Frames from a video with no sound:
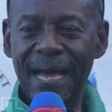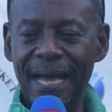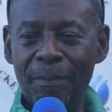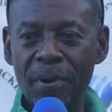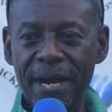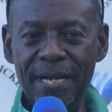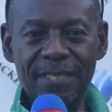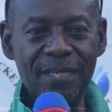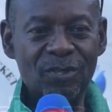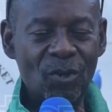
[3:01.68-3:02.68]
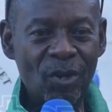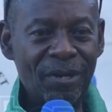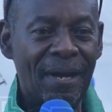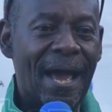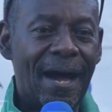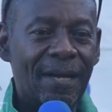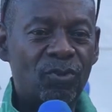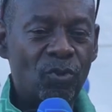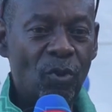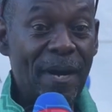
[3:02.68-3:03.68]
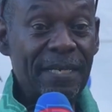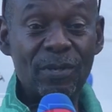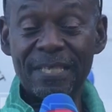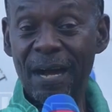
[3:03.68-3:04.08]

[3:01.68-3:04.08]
uh, breaks and so on, true, but it was